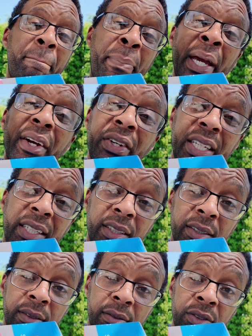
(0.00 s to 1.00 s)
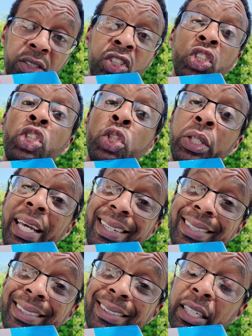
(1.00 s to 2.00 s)
Period. To
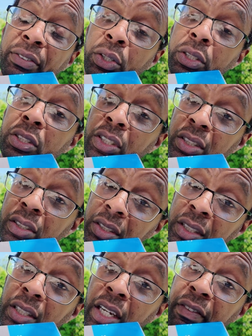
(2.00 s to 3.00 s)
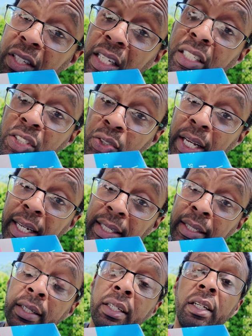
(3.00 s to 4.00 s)
date, of course. Just, everything is to
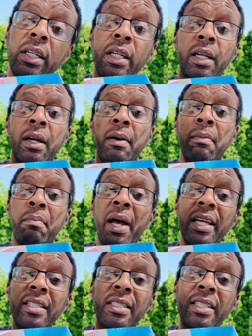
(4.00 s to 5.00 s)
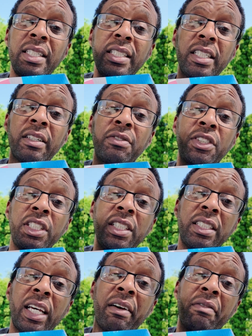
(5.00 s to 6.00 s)
date. Best DTF
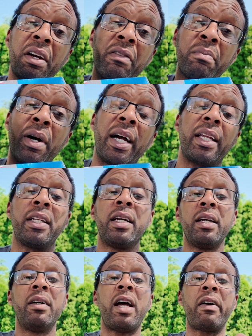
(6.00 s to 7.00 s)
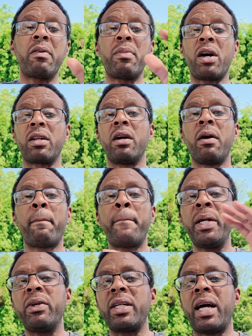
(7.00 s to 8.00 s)
sheets I've ever bought.
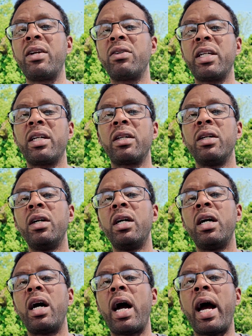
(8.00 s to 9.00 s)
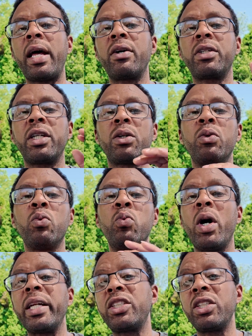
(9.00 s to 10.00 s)
Period. I don't care
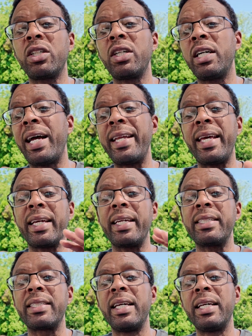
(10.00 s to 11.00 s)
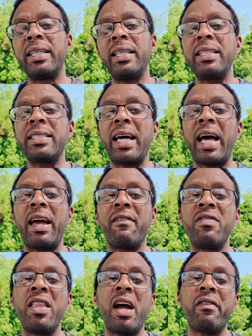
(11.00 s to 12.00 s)
what your headache is. I have
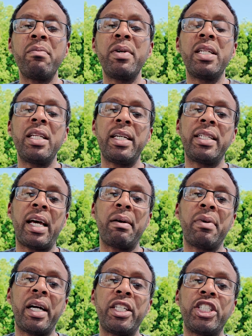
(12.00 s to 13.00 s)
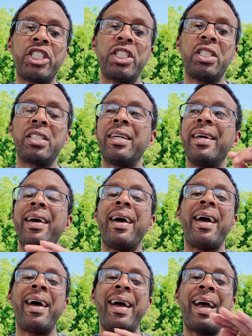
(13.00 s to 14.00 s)
never been let down by this sheet
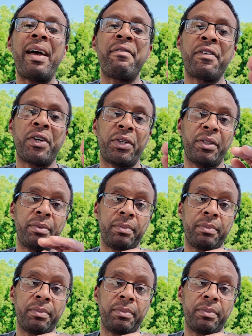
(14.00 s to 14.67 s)
ever.